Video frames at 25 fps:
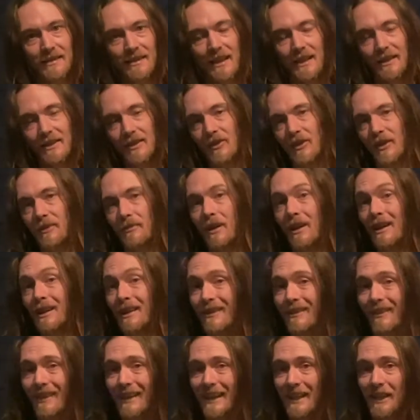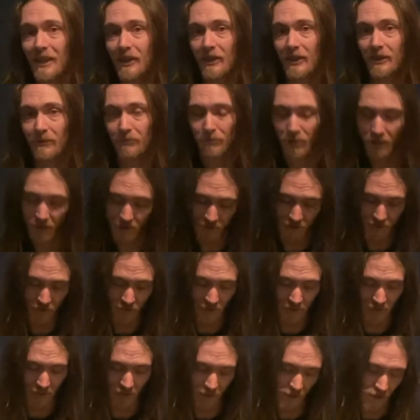I do them online or in
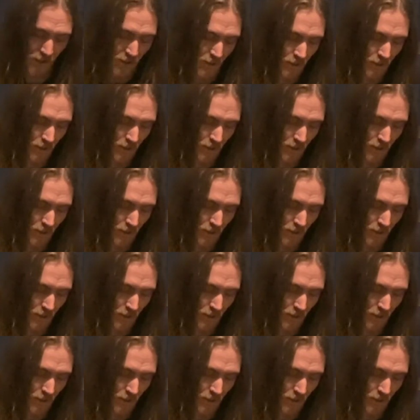person.